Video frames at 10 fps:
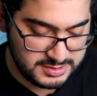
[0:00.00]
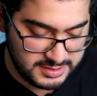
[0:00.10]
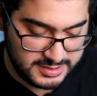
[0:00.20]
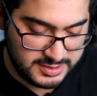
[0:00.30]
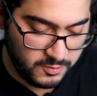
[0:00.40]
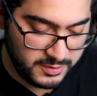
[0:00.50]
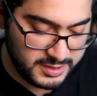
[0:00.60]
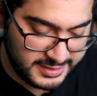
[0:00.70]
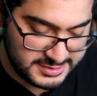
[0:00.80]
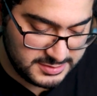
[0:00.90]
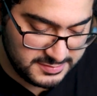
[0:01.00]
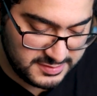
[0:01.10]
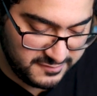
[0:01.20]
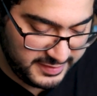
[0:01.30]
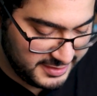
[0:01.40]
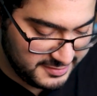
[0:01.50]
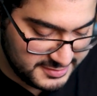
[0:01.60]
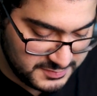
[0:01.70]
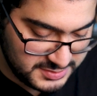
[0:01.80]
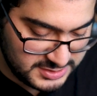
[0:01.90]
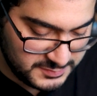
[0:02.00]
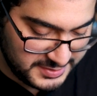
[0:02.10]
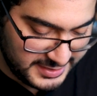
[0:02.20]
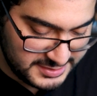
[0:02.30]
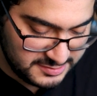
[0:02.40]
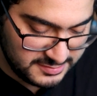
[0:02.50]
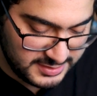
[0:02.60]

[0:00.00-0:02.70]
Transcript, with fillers: uh, organized through dividers, which is what I do,